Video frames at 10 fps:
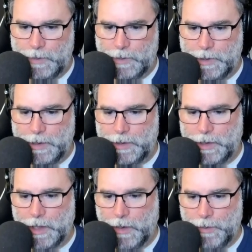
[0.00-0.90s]
Get
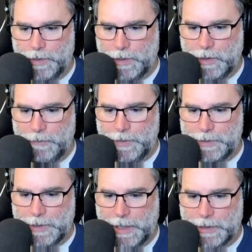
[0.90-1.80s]
the owner of this
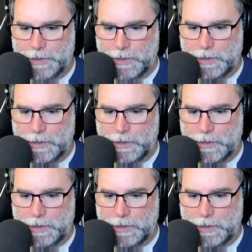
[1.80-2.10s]
actor.